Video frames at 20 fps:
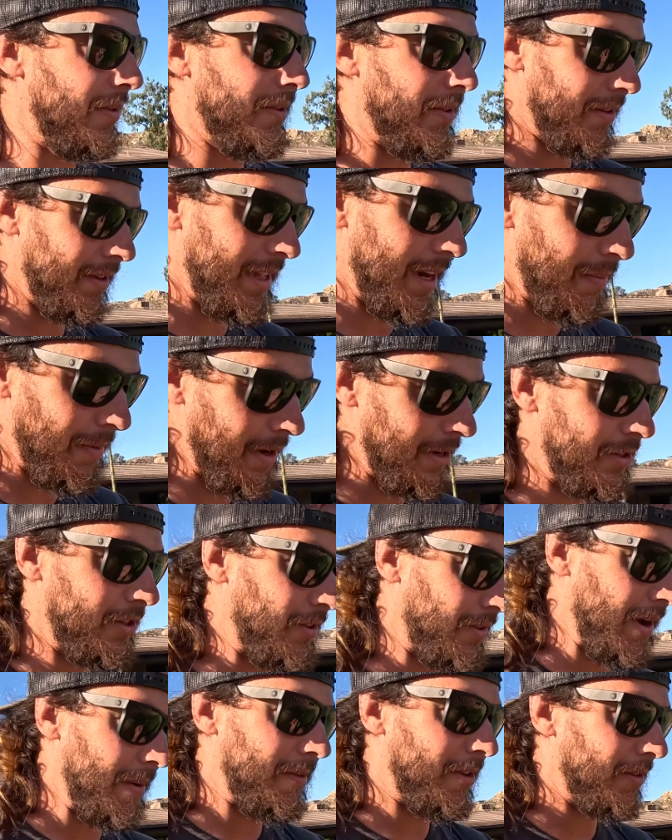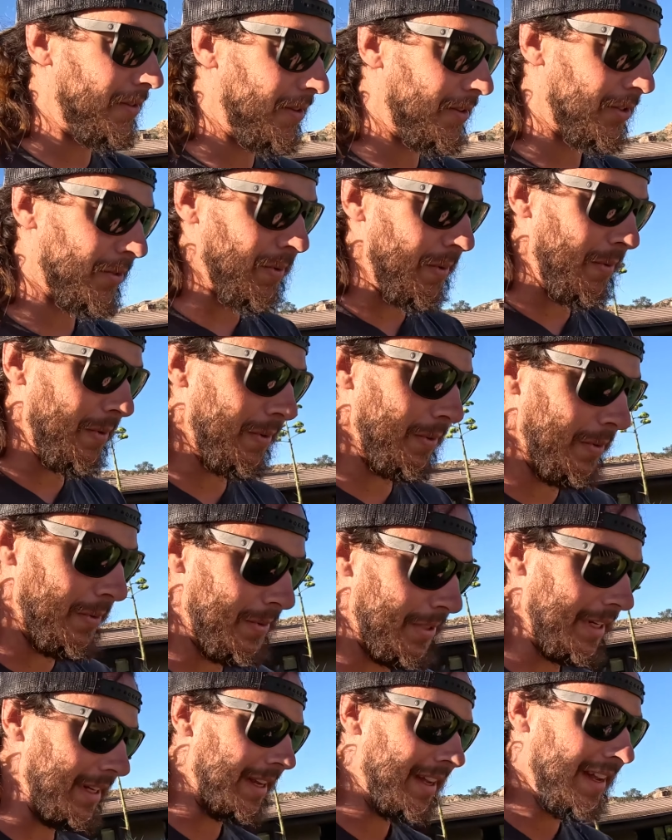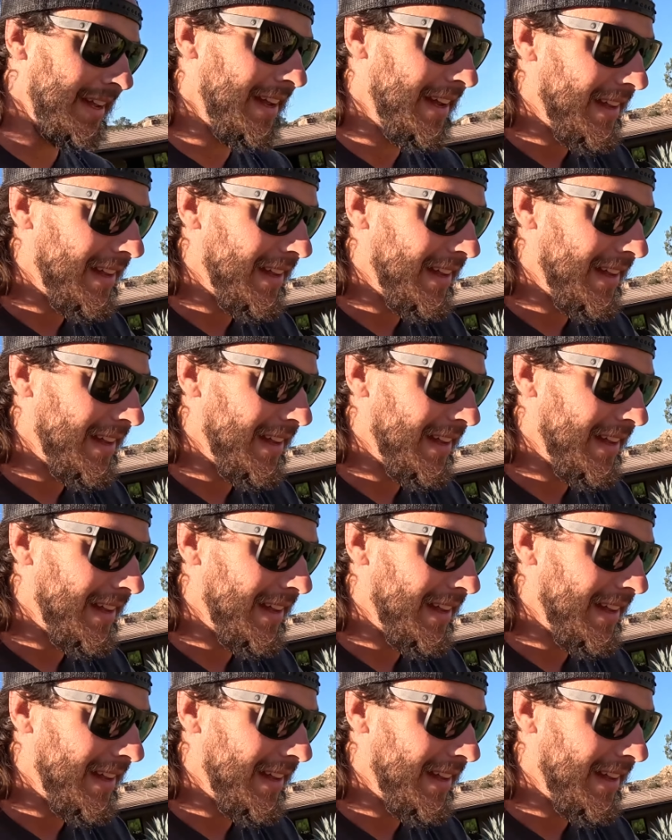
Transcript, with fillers: holder that I probably should have grabbed earlier so we weren't losing